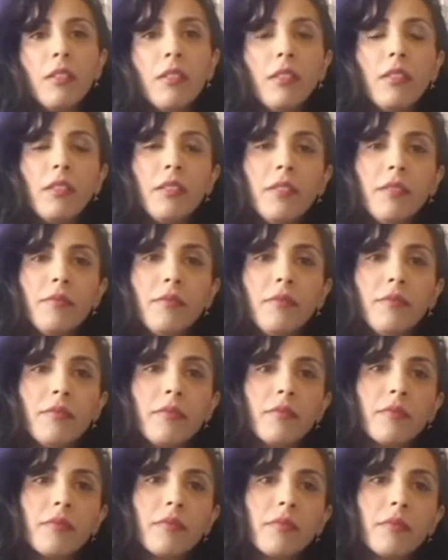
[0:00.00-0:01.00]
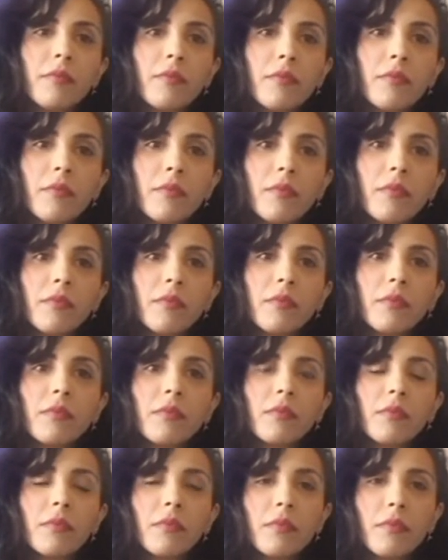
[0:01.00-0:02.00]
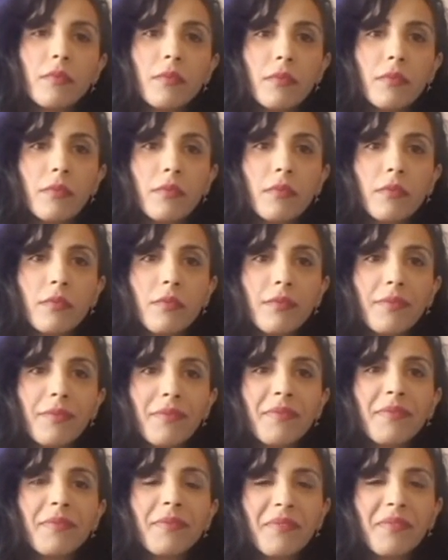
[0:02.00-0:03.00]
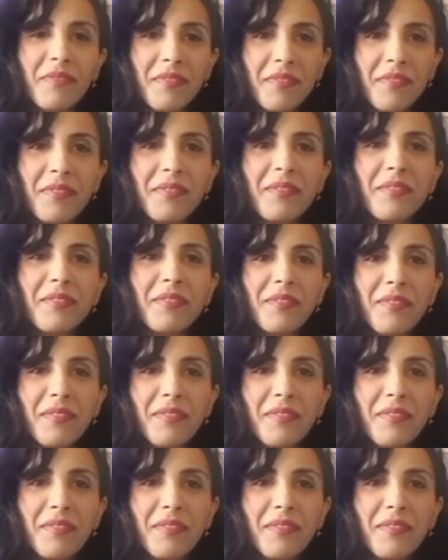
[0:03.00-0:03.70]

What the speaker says: The person shown says nothing.